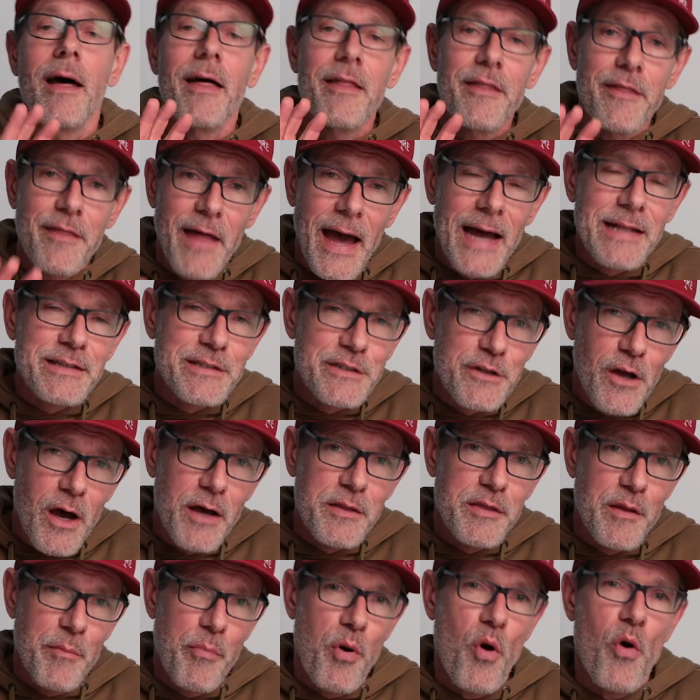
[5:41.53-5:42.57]
That's
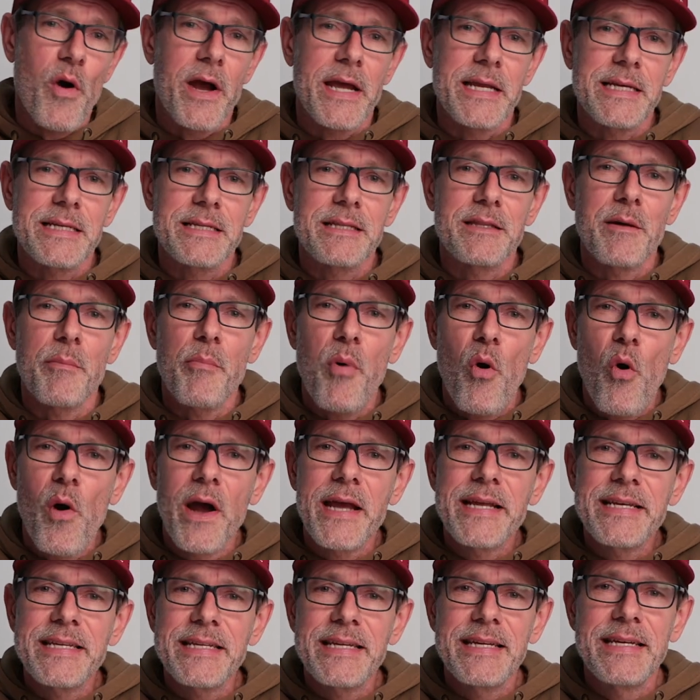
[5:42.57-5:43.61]
not the point. The
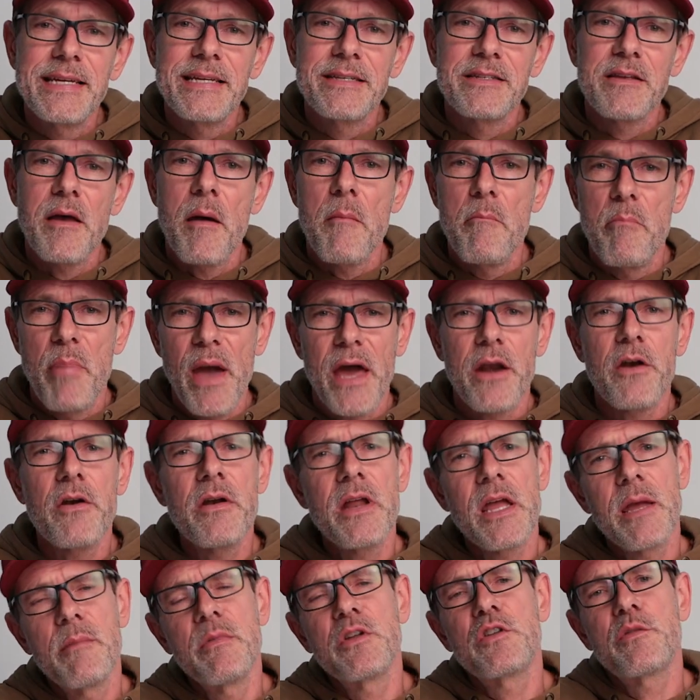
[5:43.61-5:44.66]
point is better
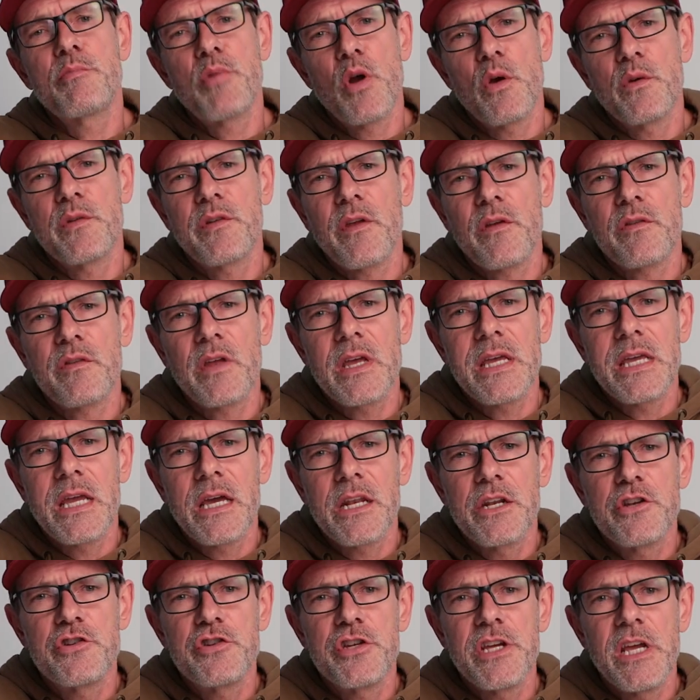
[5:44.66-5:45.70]
image processing
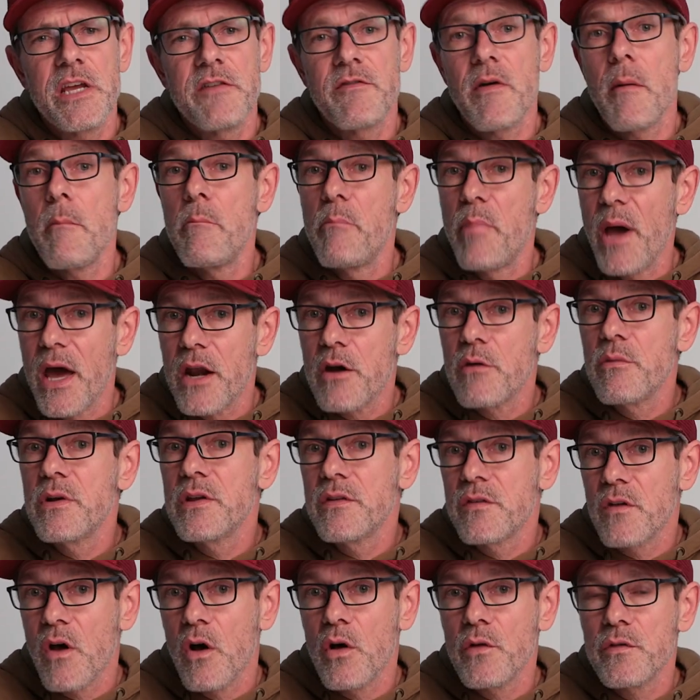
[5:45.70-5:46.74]
can achieve better
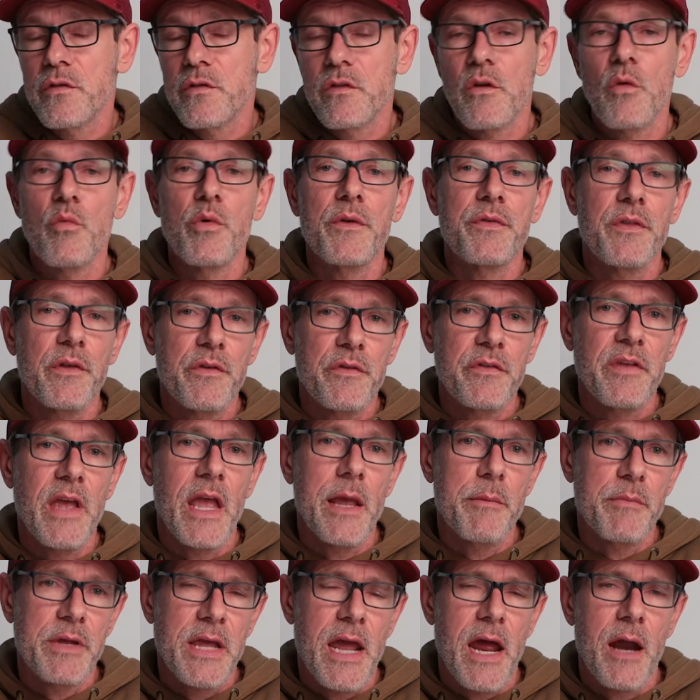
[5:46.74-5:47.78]
results with the
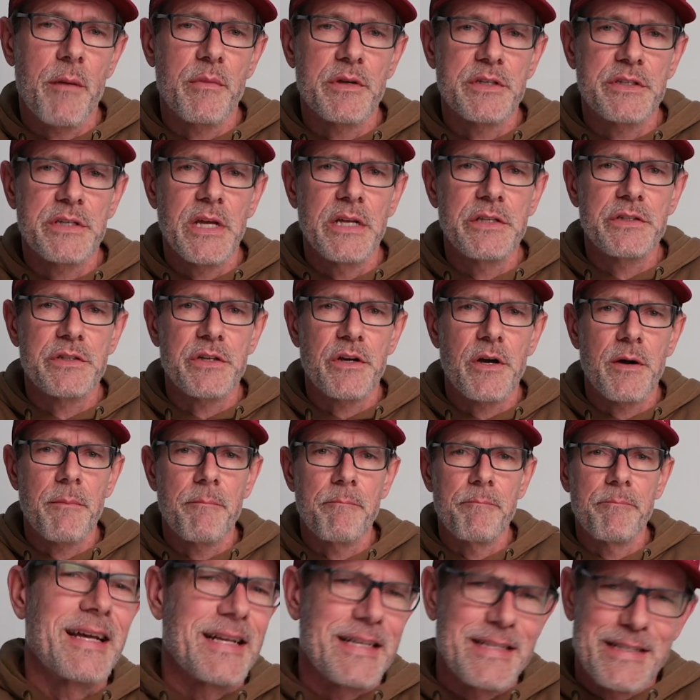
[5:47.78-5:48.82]
same camera sensor.
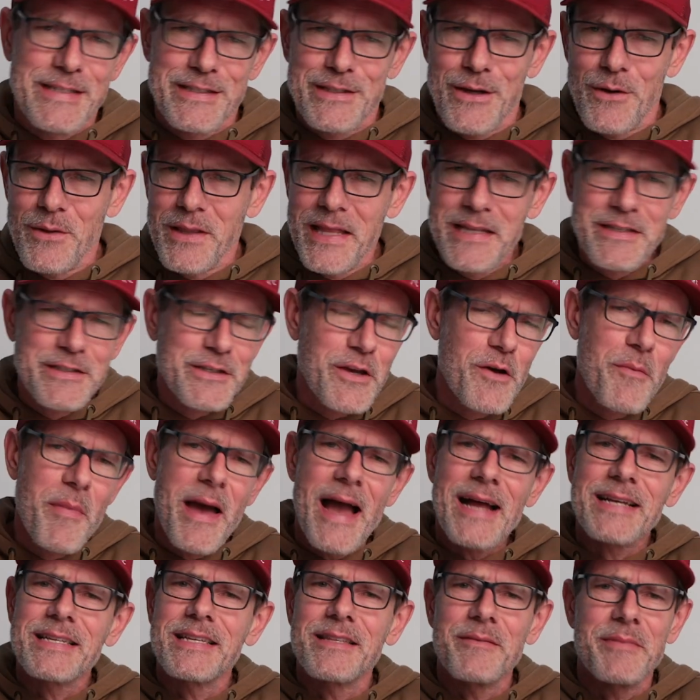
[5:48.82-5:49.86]
So let's go
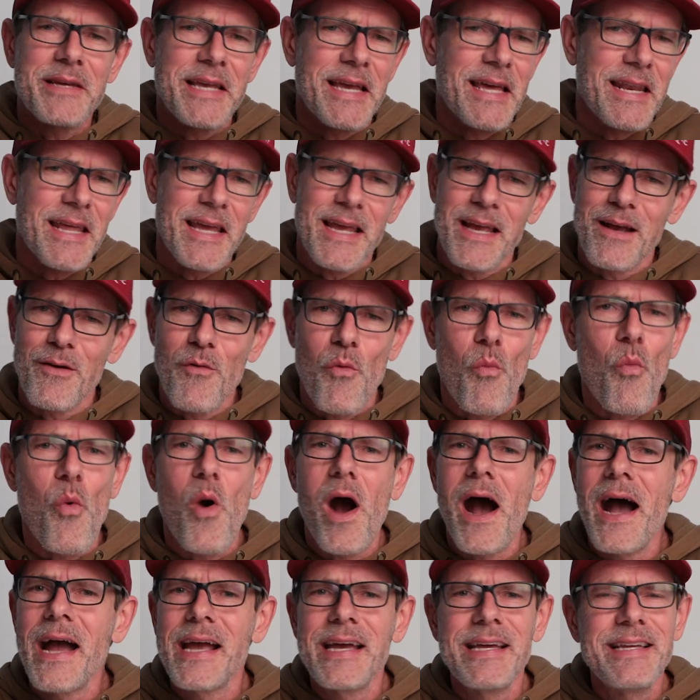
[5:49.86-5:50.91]
back to the beginning.
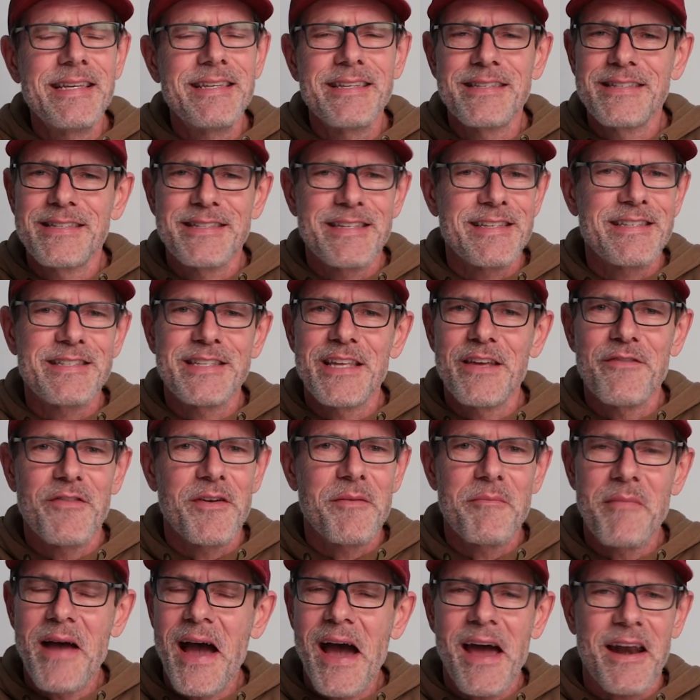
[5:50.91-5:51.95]
Why does this
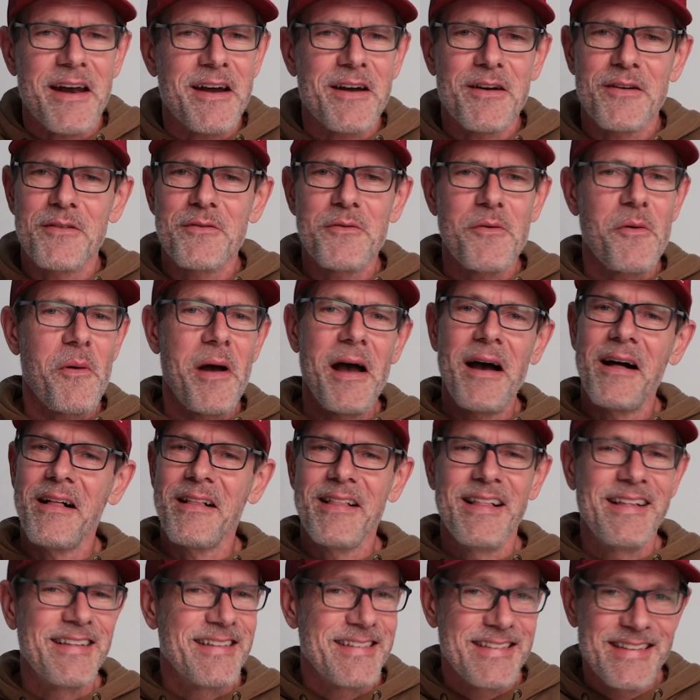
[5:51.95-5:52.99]
even matter?
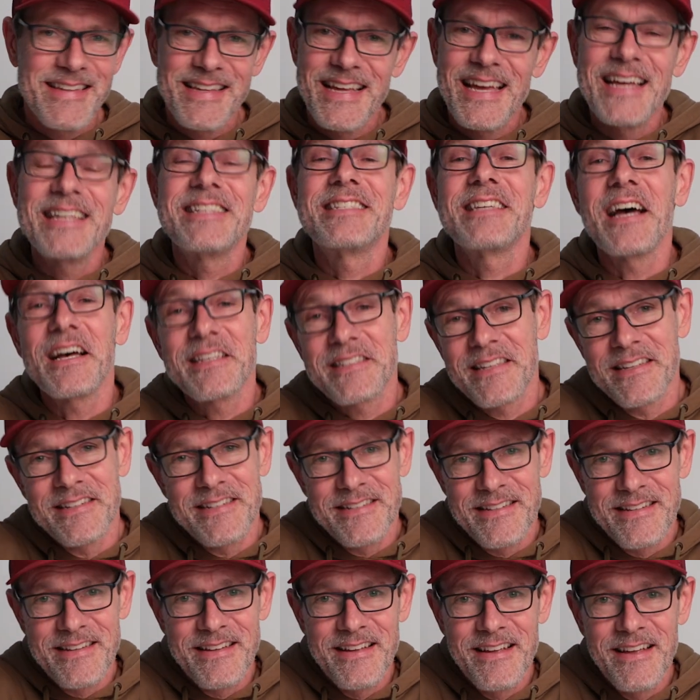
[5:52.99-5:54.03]
Well, it
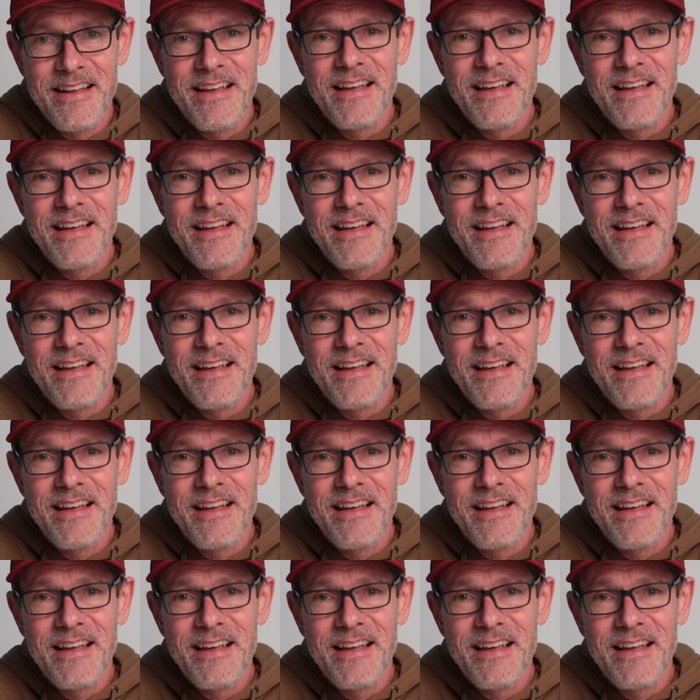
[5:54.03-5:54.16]
doesn't.